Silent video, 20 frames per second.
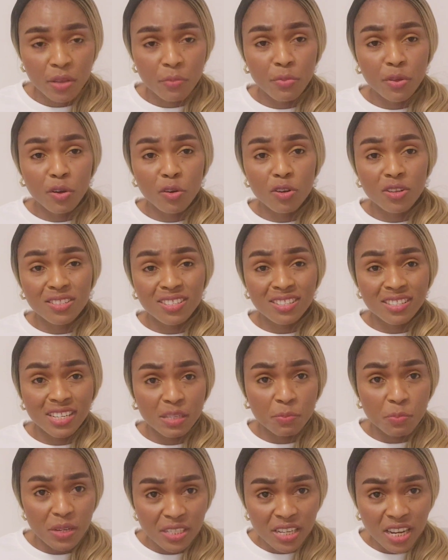because it's a
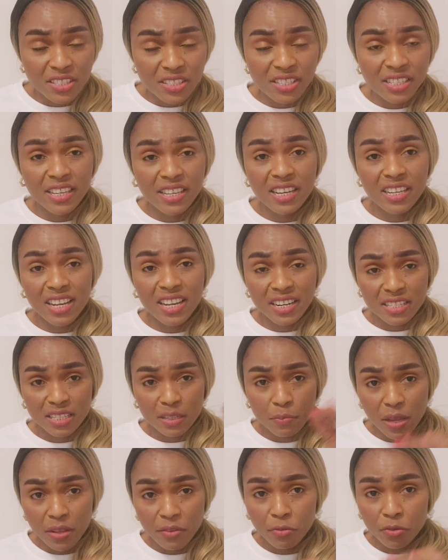special ticket that is
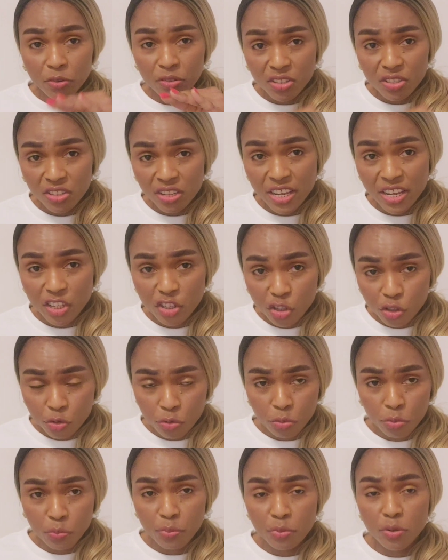meant for this age
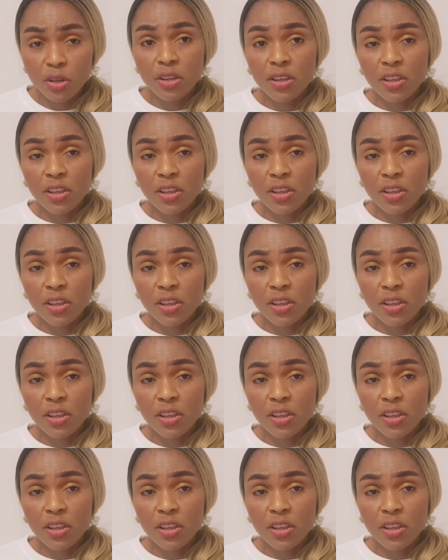group.